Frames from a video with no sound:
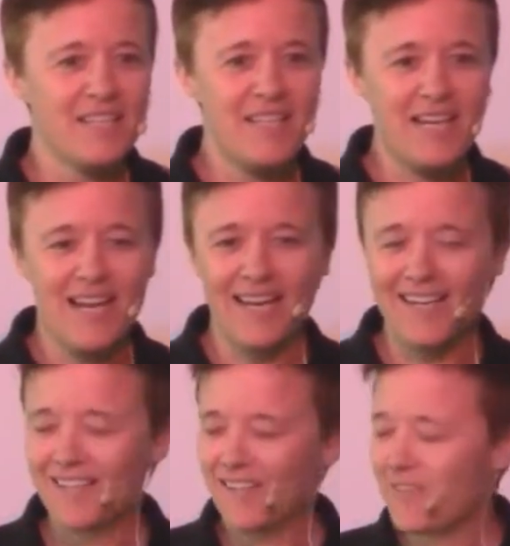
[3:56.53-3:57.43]
that
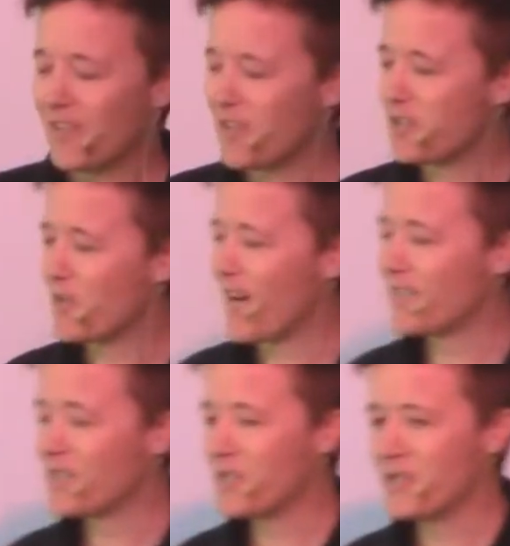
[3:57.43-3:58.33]
I finished
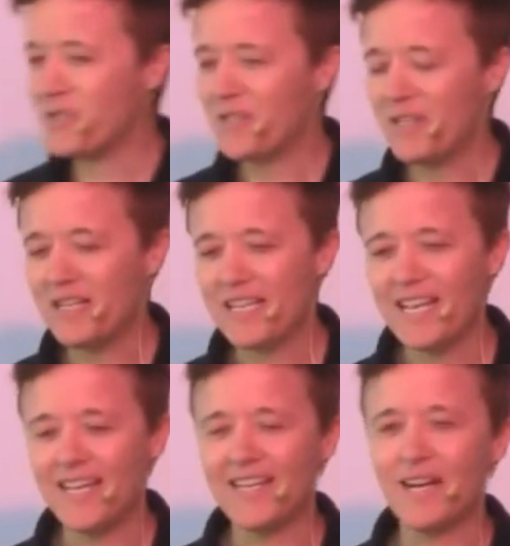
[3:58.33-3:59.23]
grad school
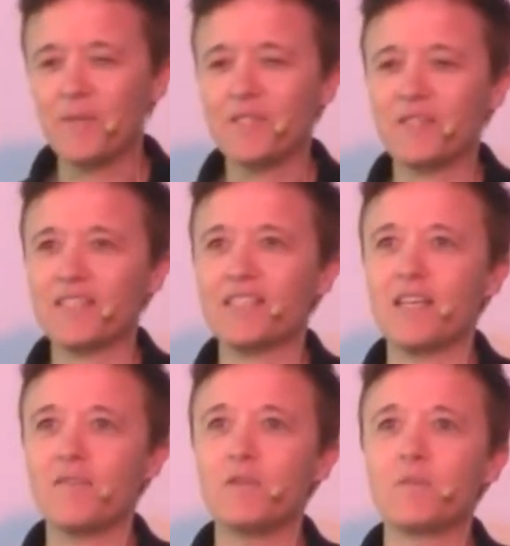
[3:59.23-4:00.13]
and I was going to save the